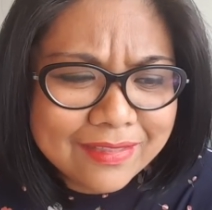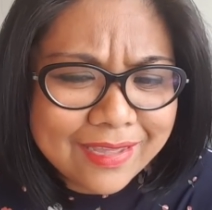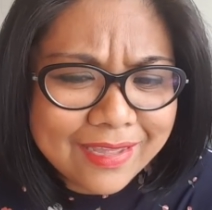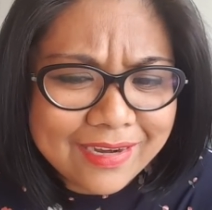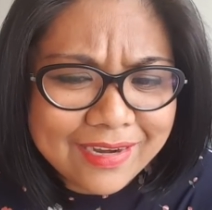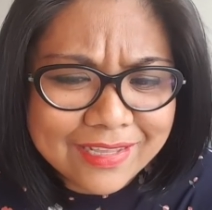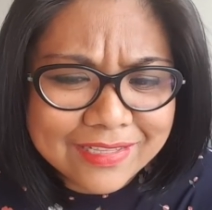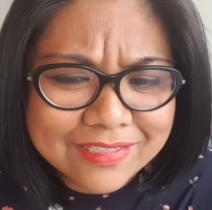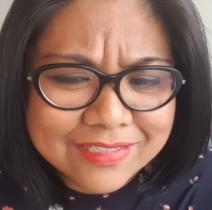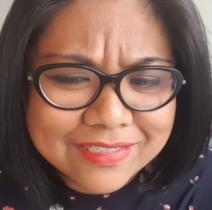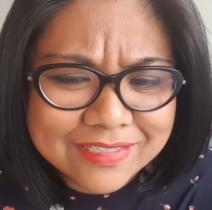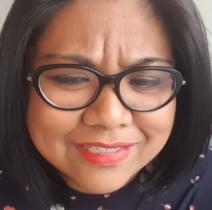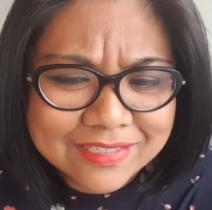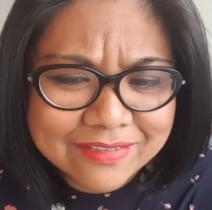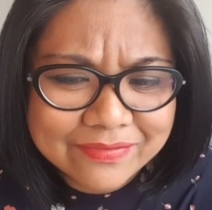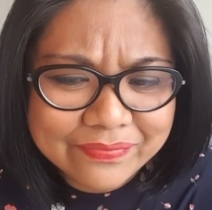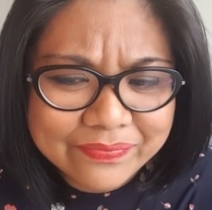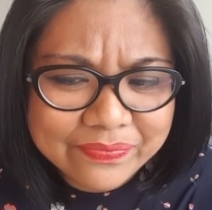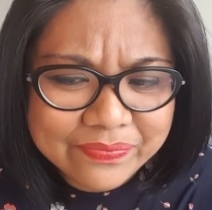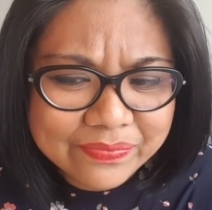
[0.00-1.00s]
that it's
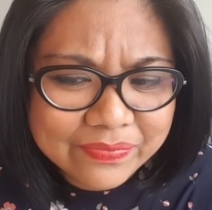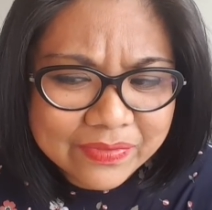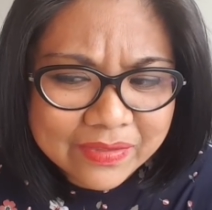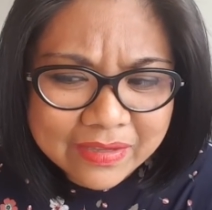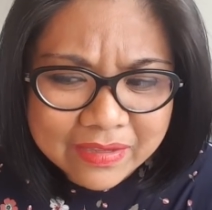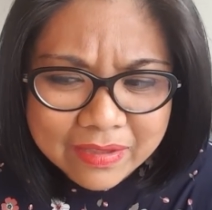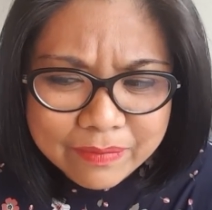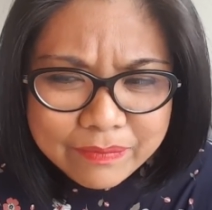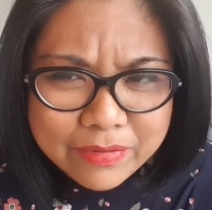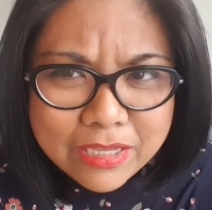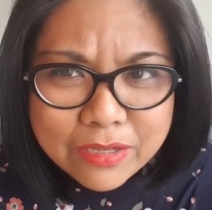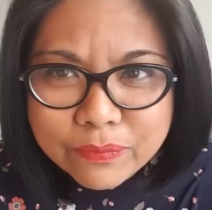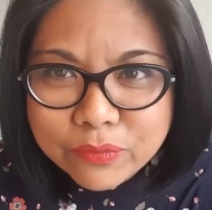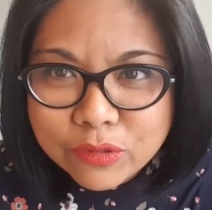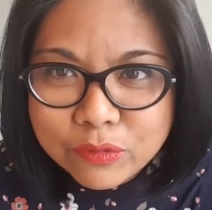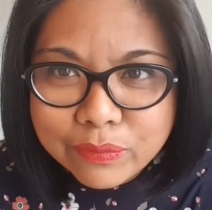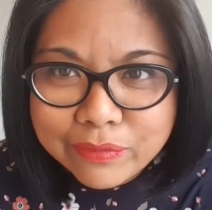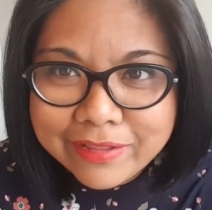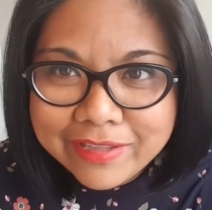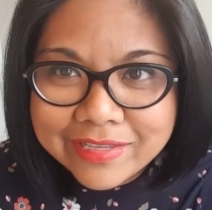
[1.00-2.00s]

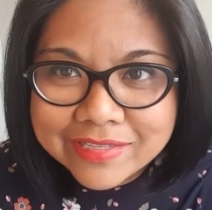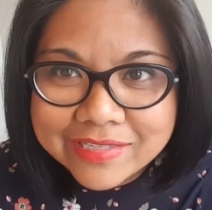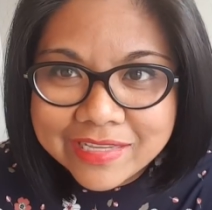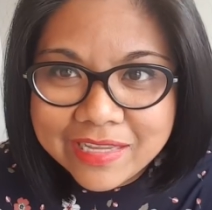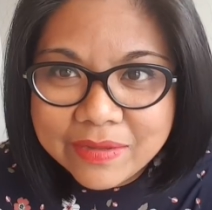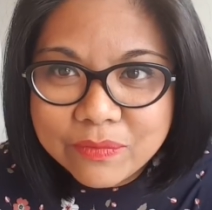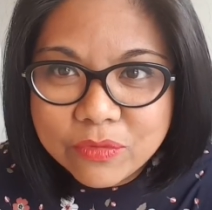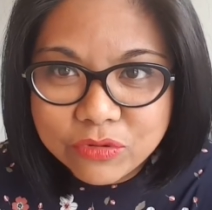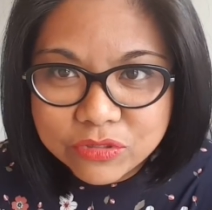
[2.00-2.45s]
people pleasing.